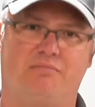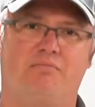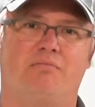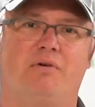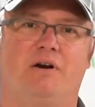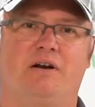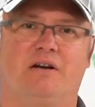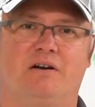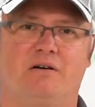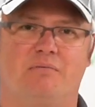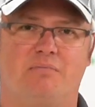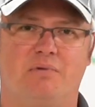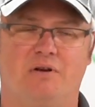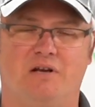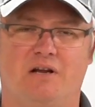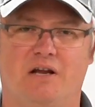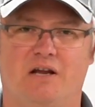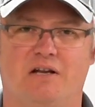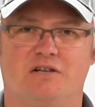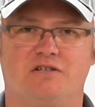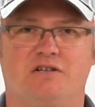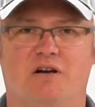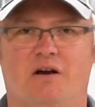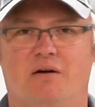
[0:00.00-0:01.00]
bring your
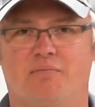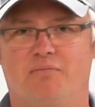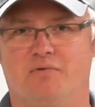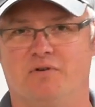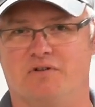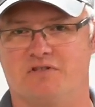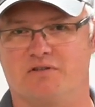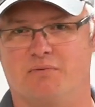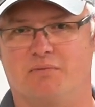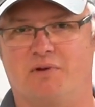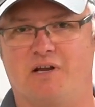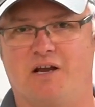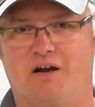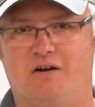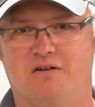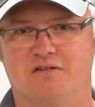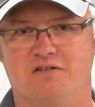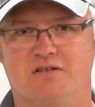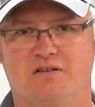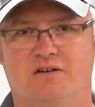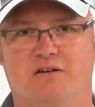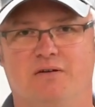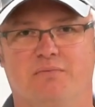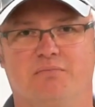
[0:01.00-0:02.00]
pH up with some
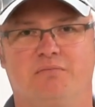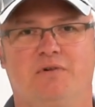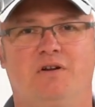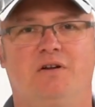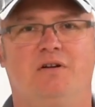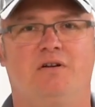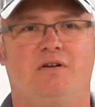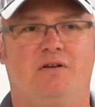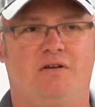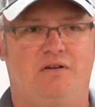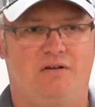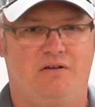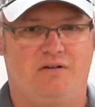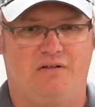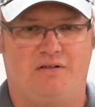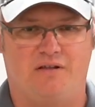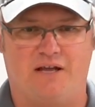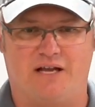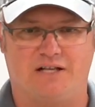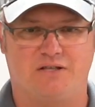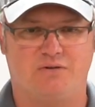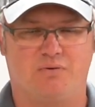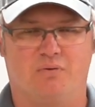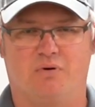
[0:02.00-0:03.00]
calcium,
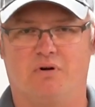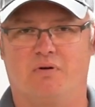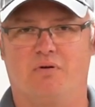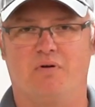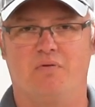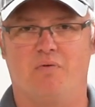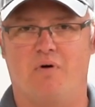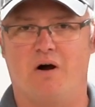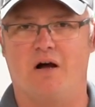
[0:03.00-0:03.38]
that's where we